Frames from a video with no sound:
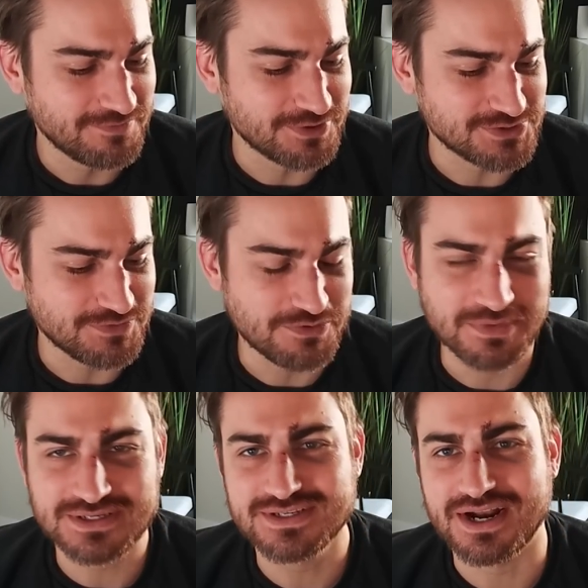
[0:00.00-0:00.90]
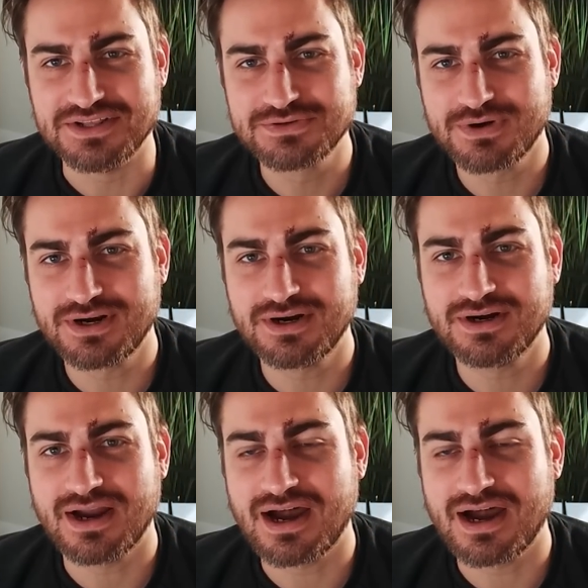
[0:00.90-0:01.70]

those of you who missed it on Twitter,